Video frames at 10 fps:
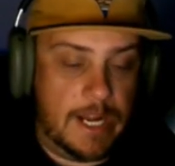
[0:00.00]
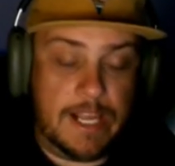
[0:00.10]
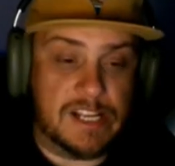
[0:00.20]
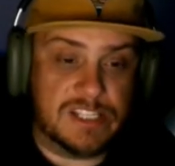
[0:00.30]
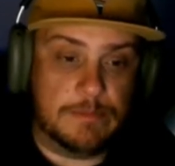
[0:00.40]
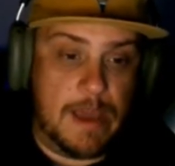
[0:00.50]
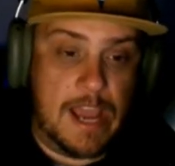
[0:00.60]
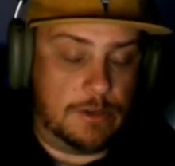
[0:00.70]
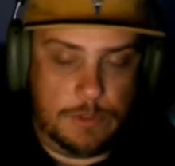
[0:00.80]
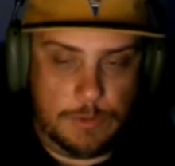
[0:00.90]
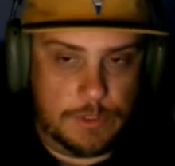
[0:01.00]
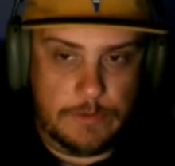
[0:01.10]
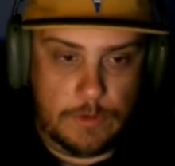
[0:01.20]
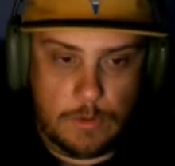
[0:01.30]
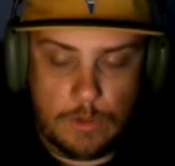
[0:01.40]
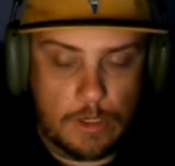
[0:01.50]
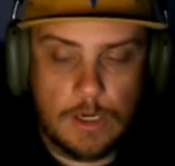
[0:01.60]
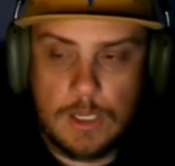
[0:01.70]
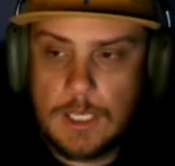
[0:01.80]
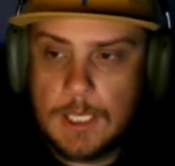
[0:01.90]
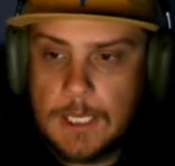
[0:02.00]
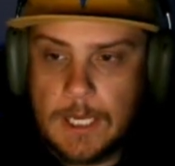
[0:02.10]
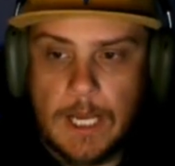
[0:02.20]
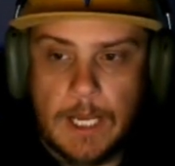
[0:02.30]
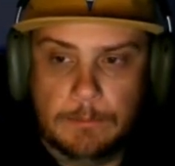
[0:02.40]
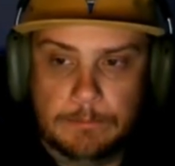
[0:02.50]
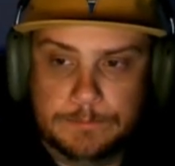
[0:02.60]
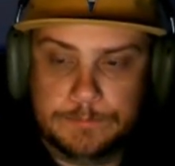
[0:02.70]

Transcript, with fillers: and it got smashed, which was even cooler. Um,